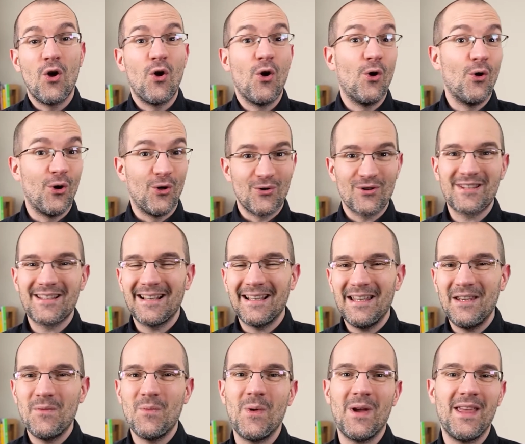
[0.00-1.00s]

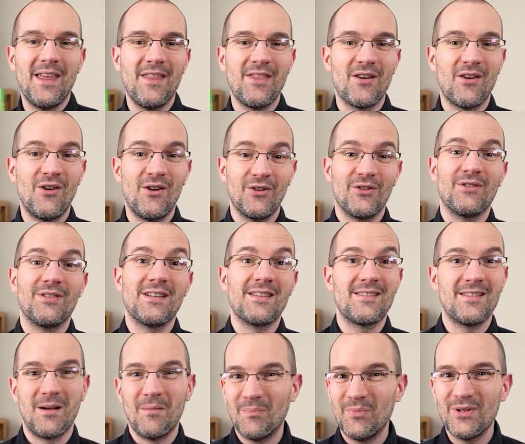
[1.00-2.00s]
Alongside with other
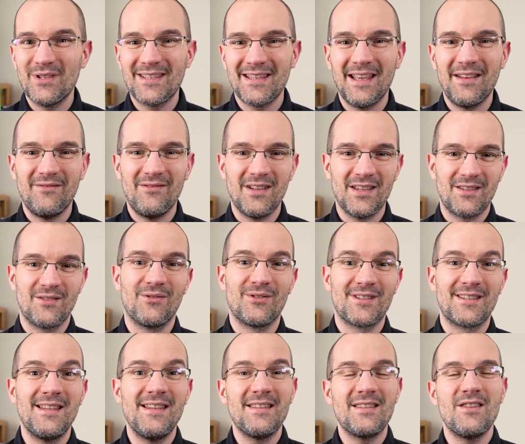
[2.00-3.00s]
examples and
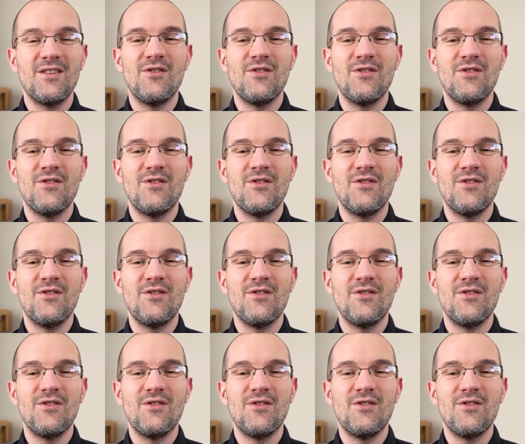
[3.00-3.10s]
resources,